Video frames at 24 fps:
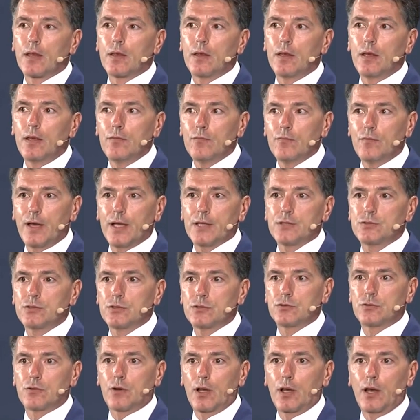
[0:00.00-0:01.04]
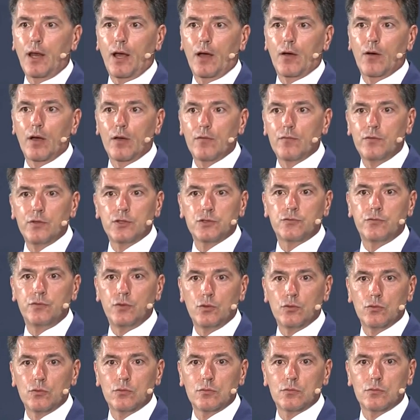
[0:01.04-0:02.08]
investors right now have this
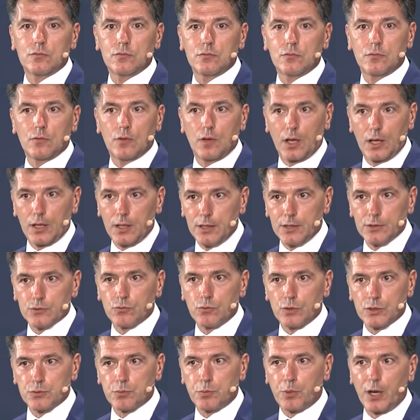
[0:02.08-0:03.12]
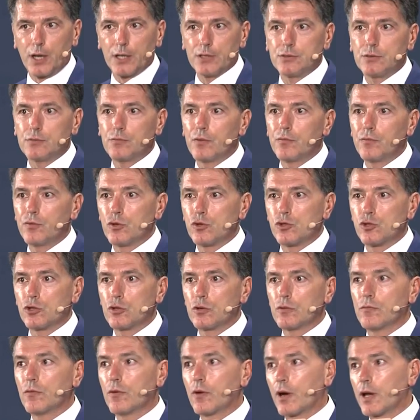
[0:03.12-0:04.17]
view, at least what's priced in the future,
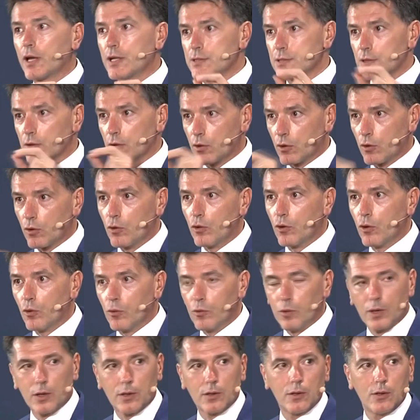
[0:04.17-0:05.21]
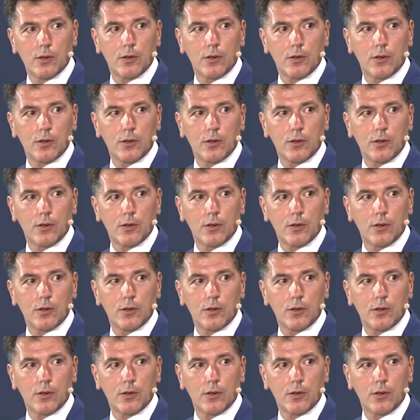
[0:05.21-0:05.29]
the rates are going to go lower.